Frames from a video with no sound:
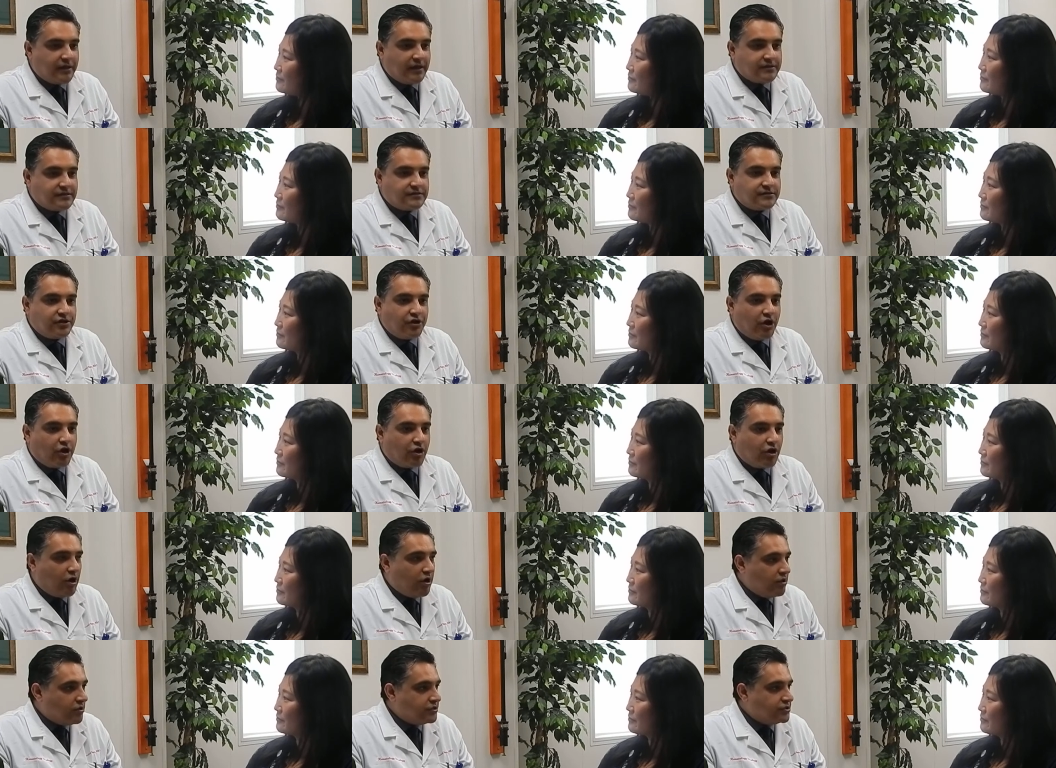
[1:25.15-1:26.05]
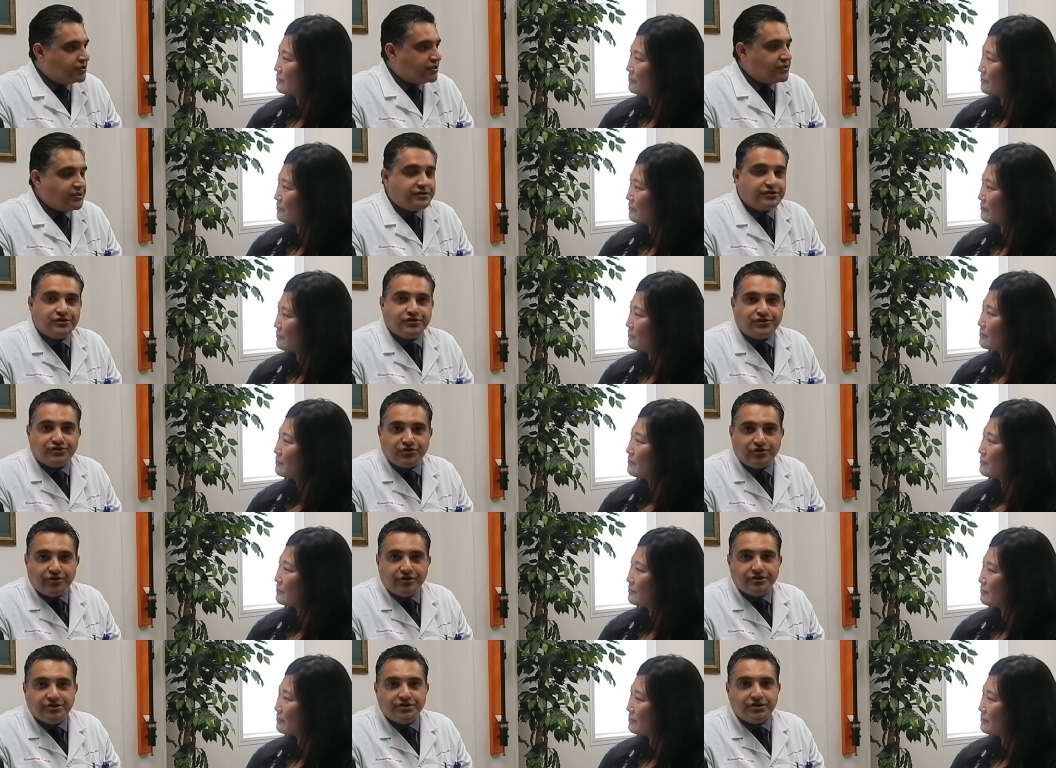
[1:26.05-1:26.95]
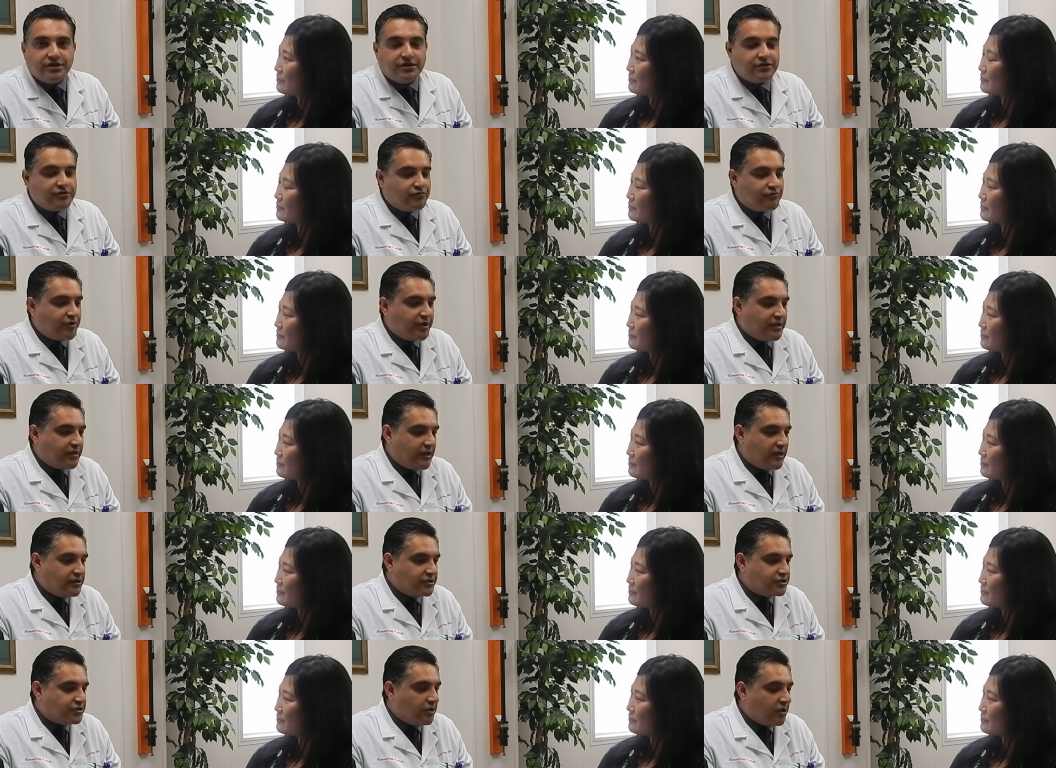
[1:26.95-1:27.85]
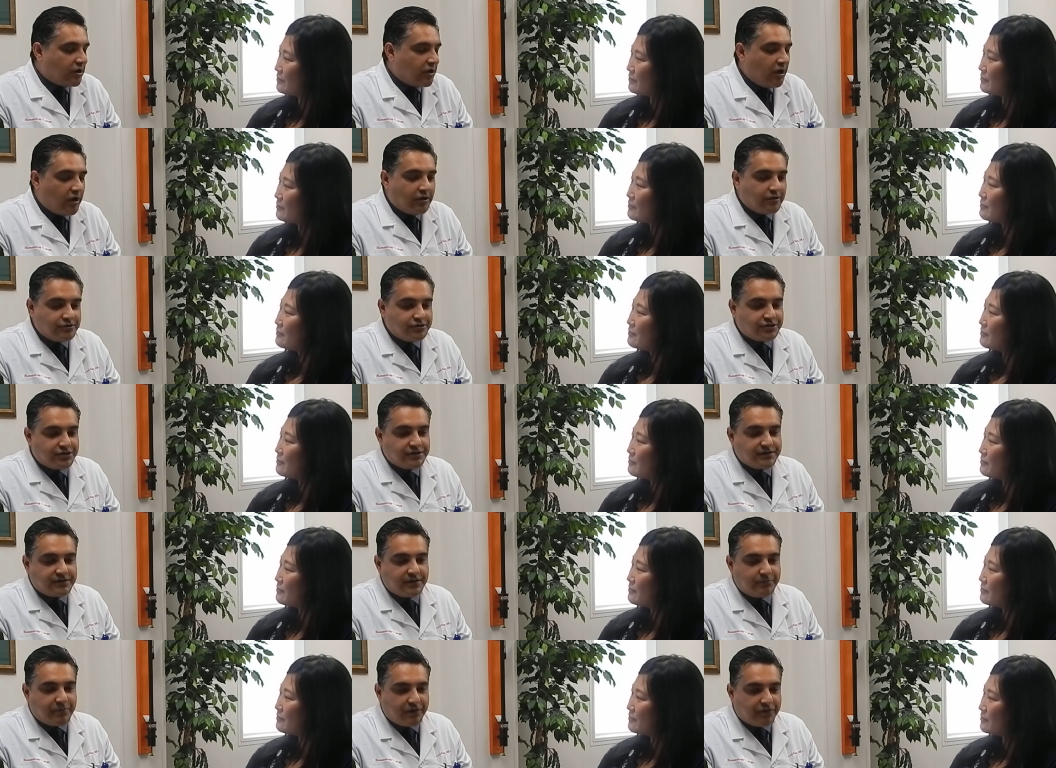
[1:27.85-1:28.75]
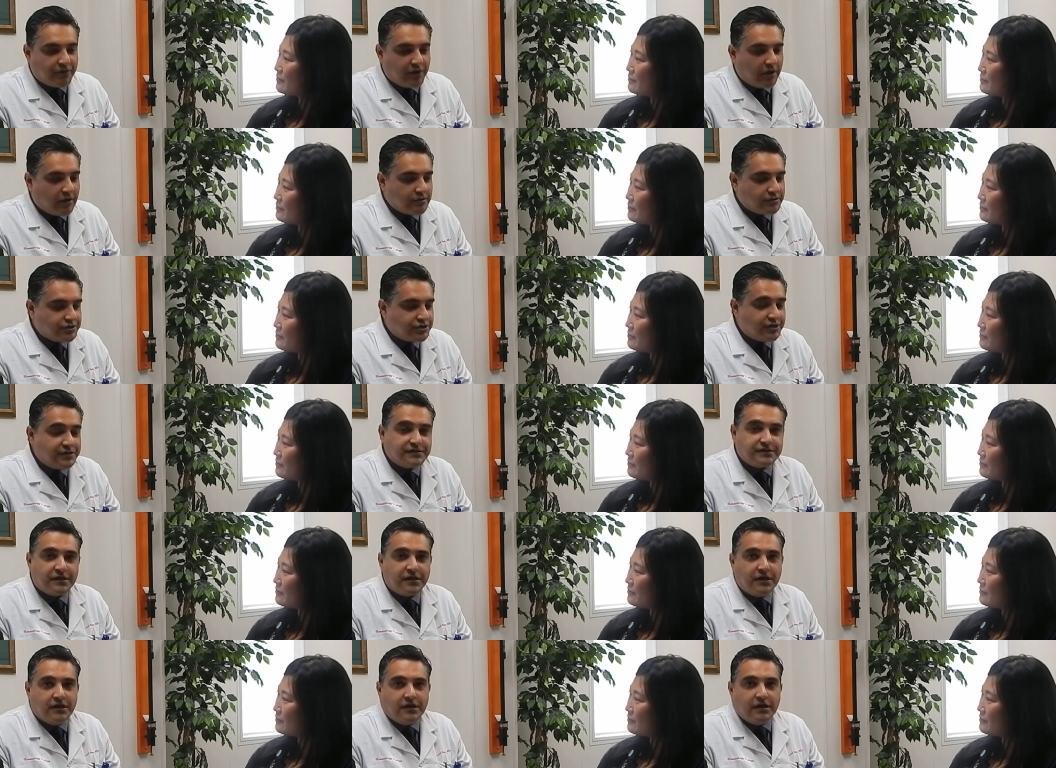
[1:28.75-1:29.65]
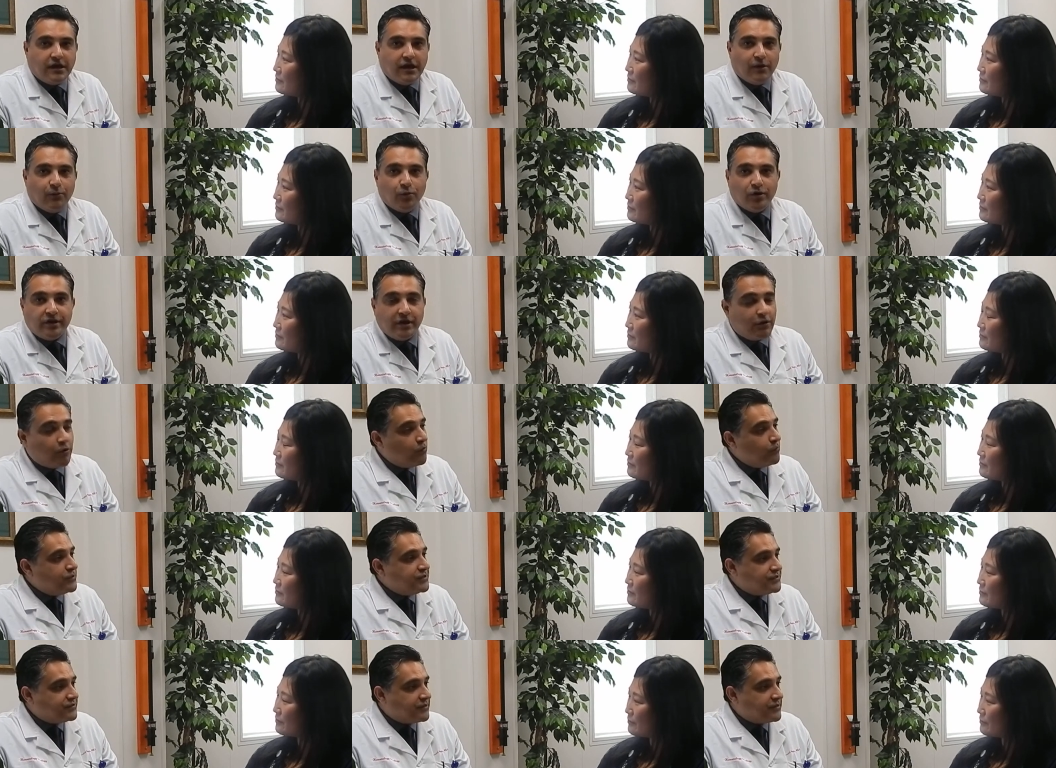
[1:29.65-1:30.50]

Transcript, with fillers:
Speaker 1: That's the oncologist, the surgeon, the radiation oncologist, the pathologist. And what I always